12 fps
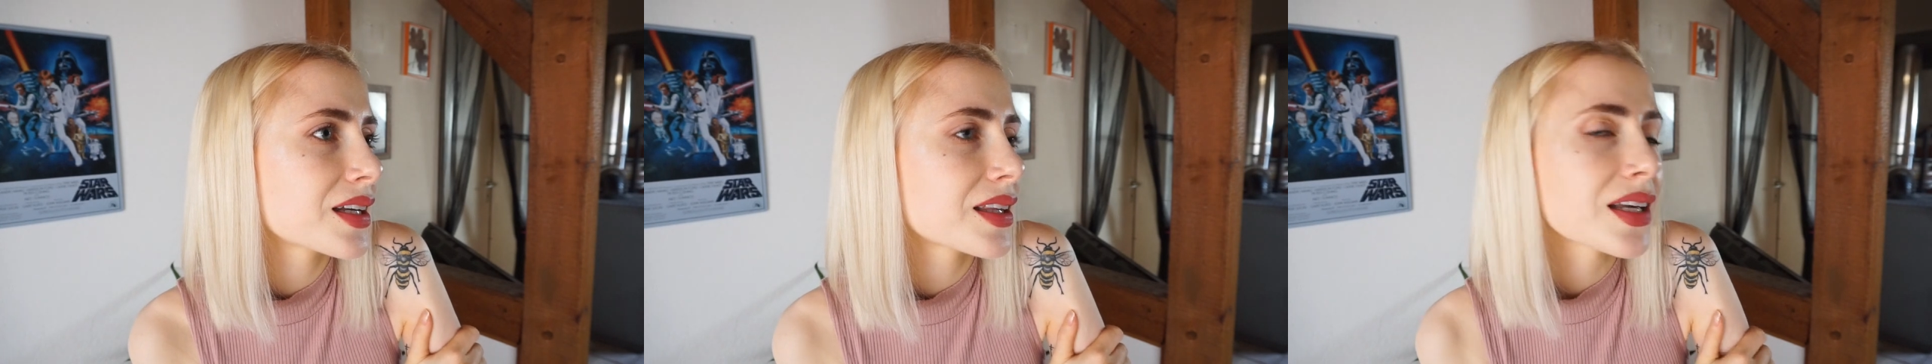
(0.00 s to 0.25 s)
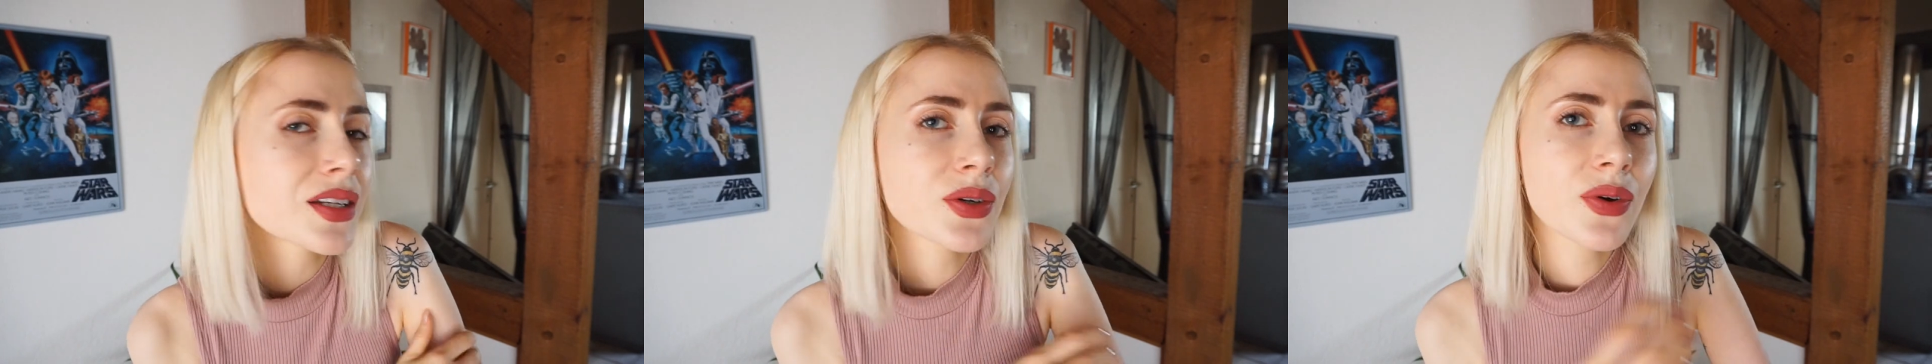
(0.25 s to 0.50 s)

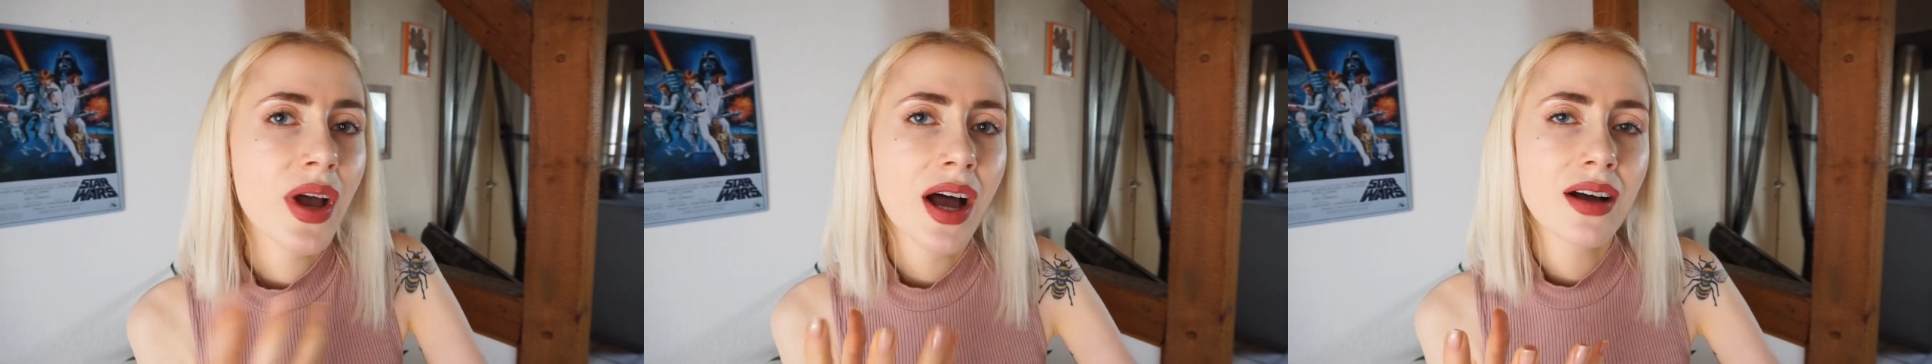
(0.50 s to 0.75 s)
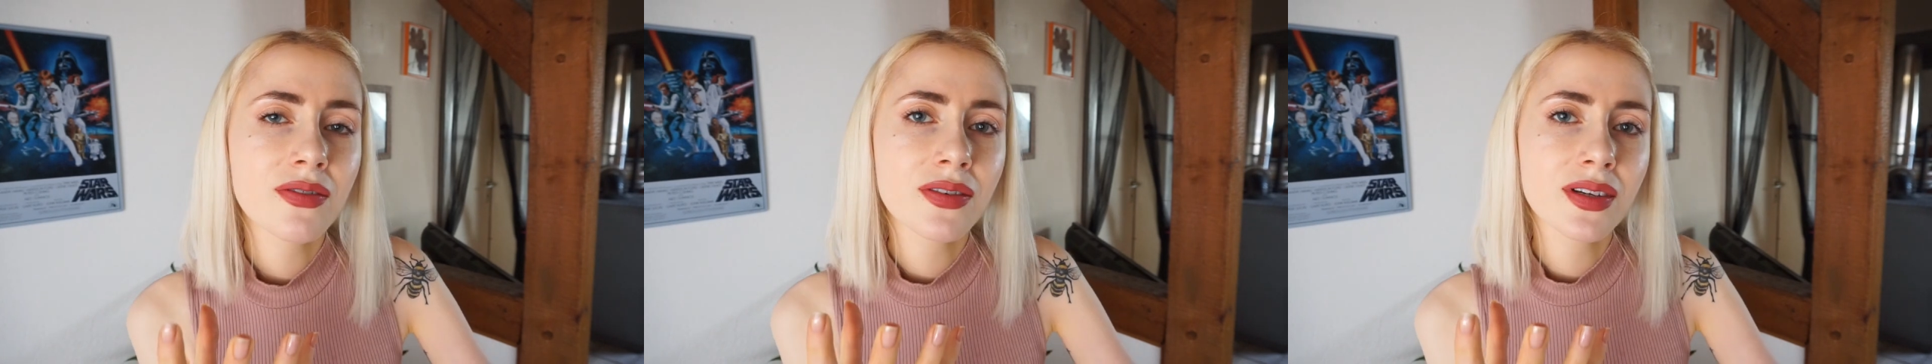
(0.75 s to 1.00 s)
that you
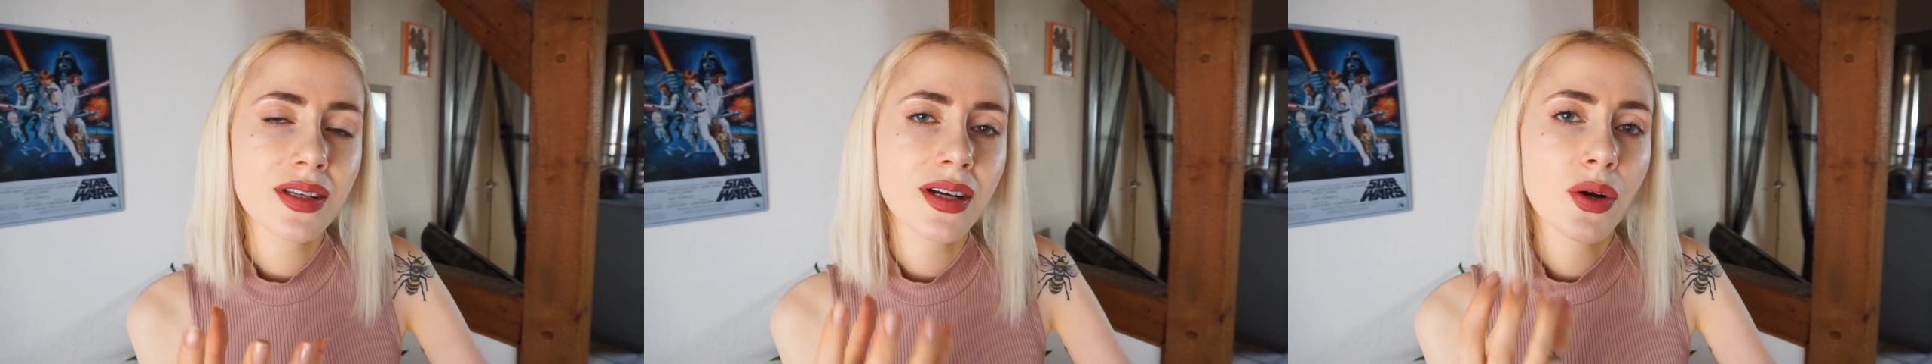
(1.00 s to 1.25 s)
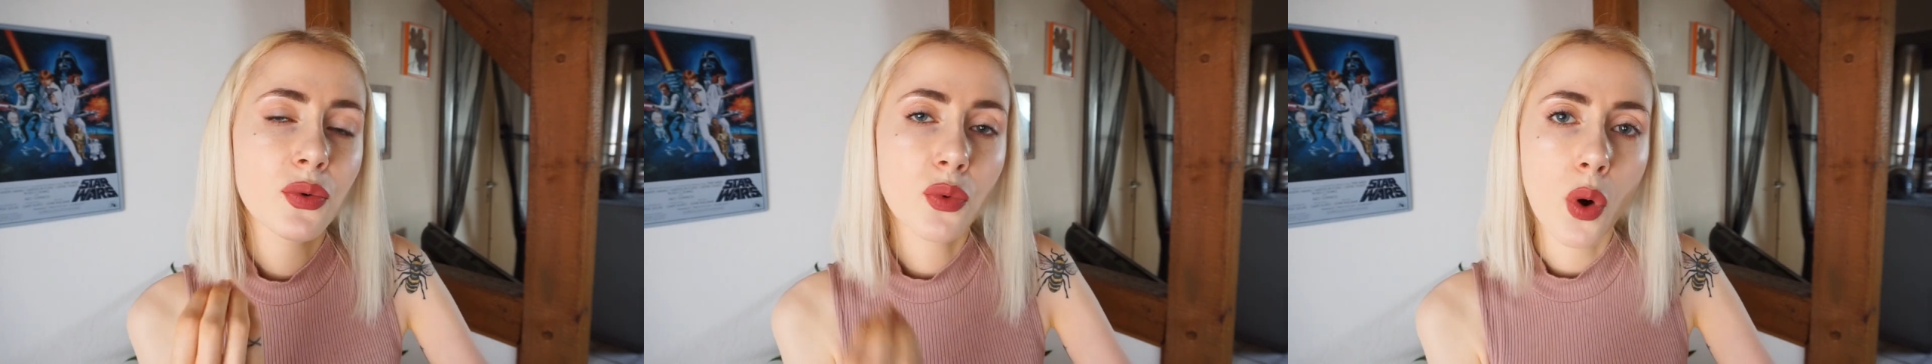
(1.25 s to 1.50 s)
have
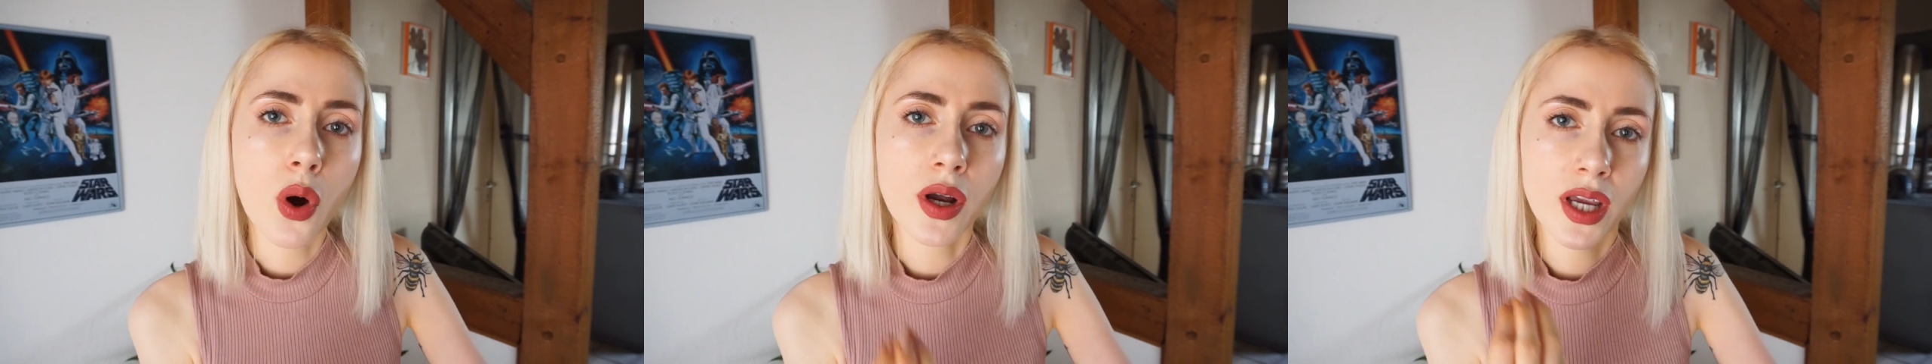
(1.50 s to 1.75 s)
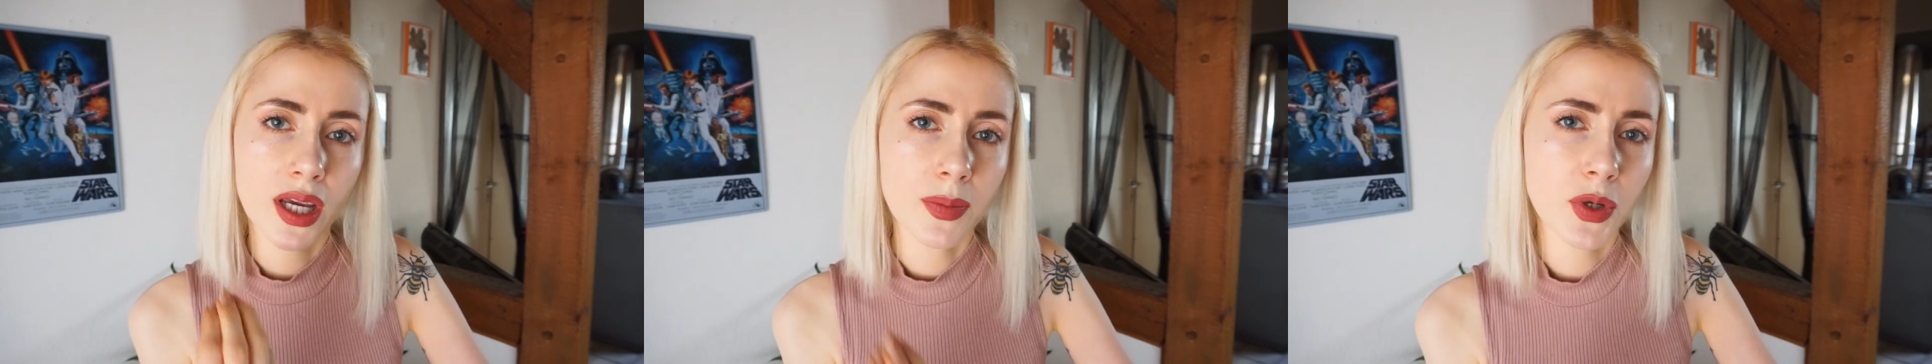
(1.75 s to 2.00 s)
a wrong
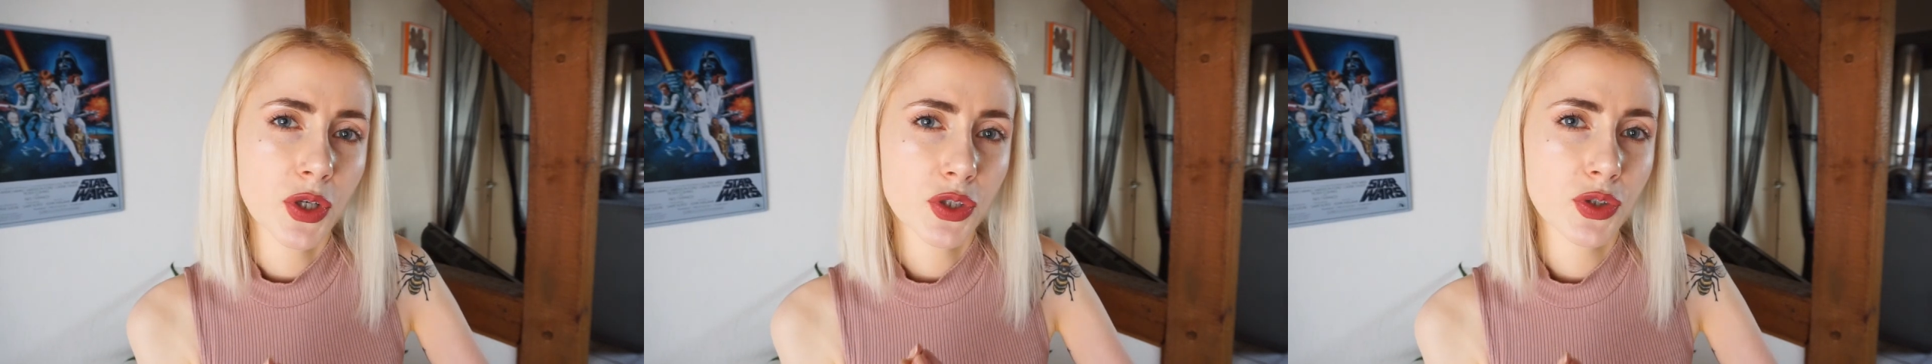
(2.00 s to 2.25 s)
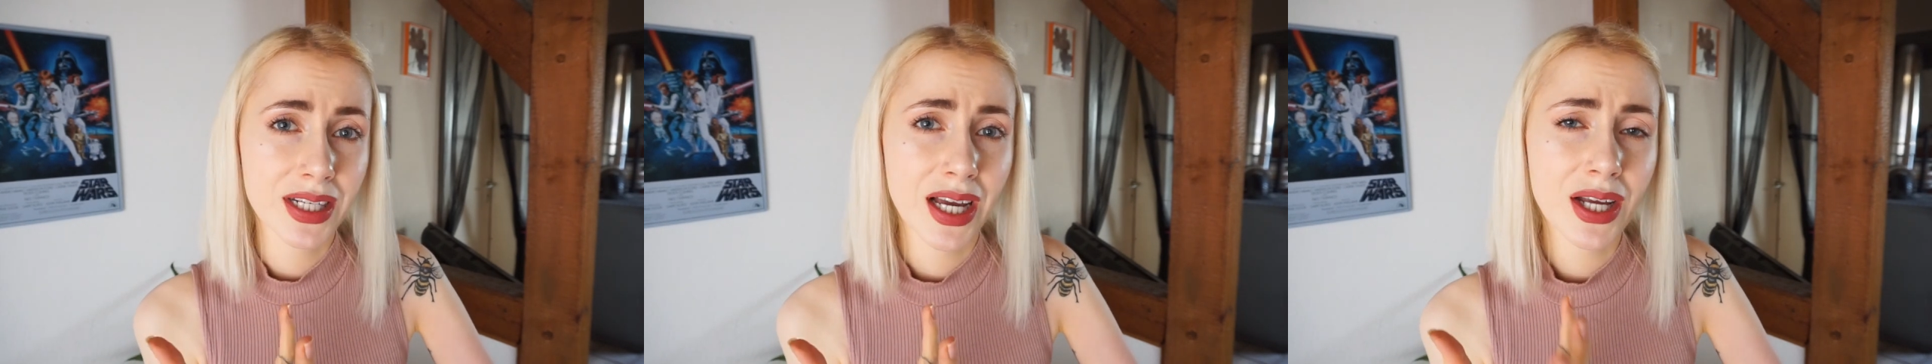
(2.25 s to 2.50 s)

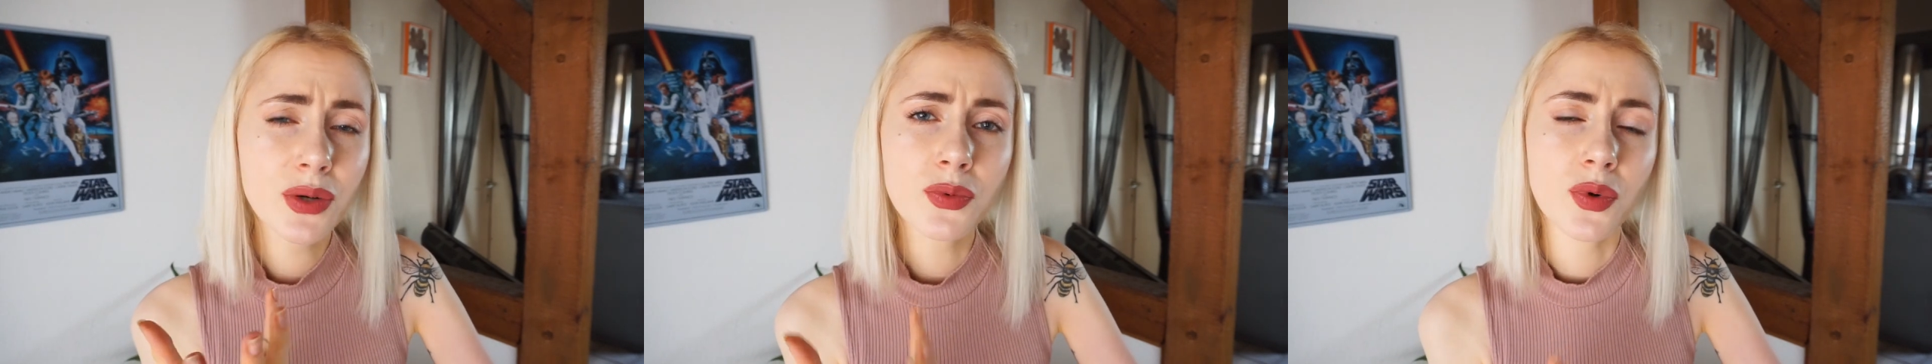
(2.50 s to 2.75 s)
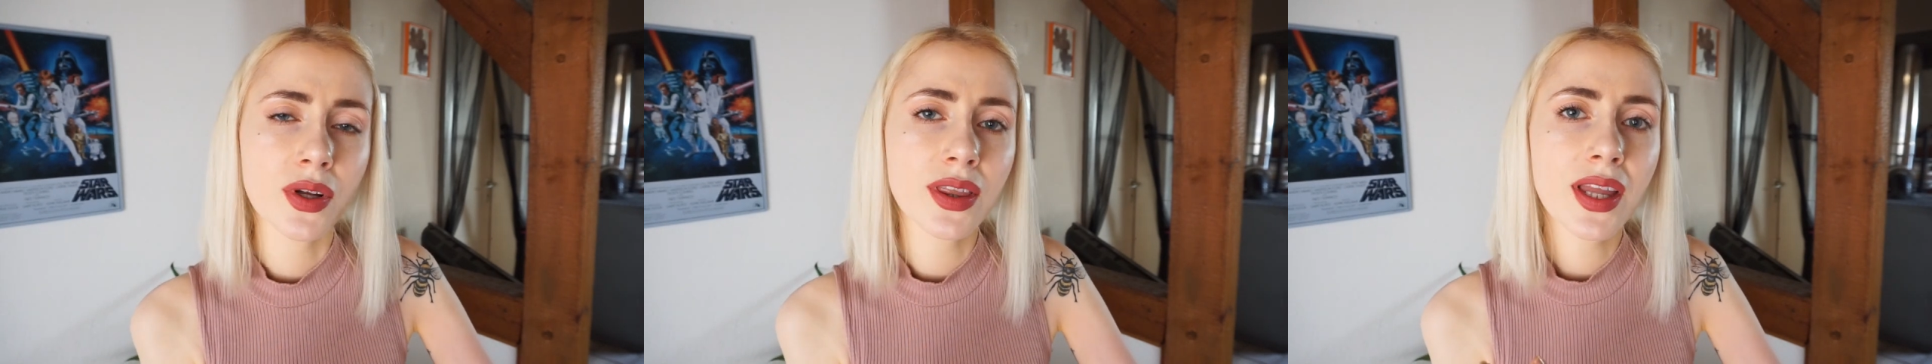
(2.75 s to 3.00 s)
image, and I don't
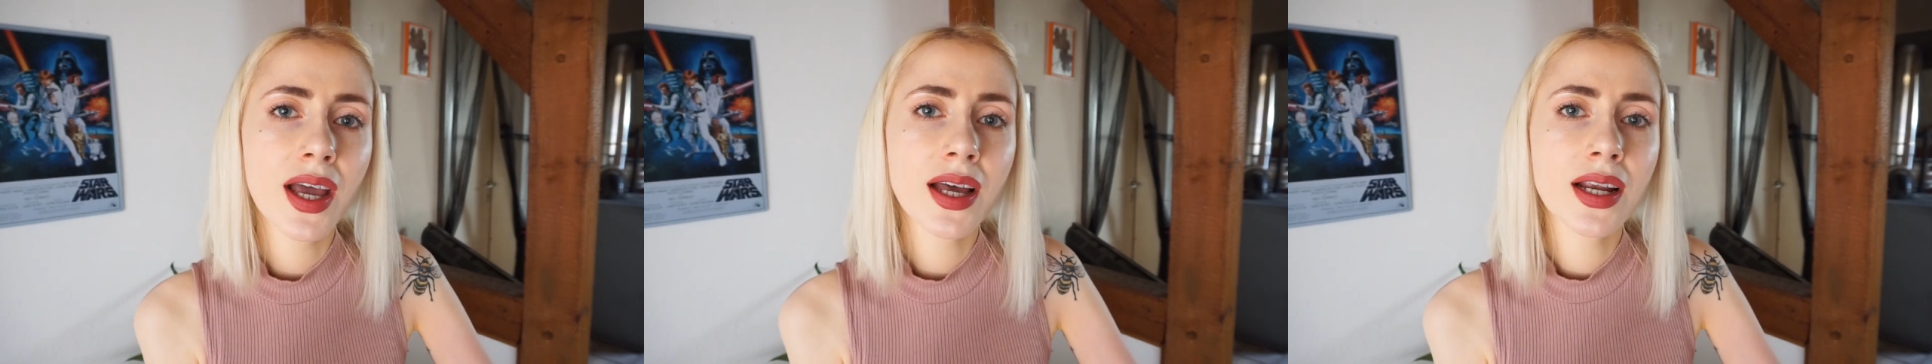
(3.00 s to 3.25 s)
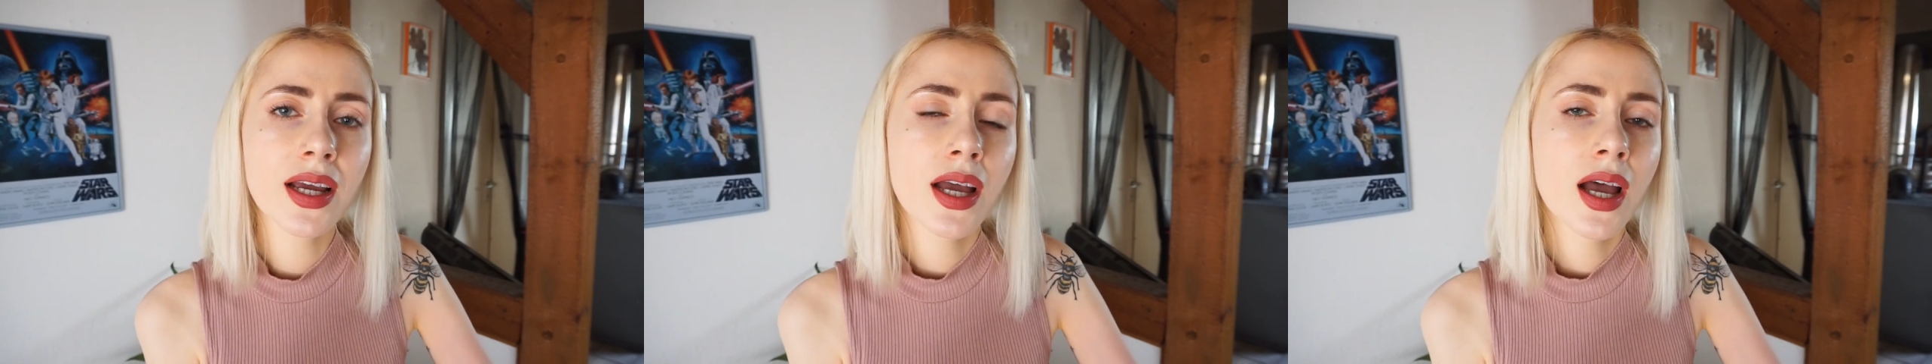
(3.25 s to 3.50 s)
want that.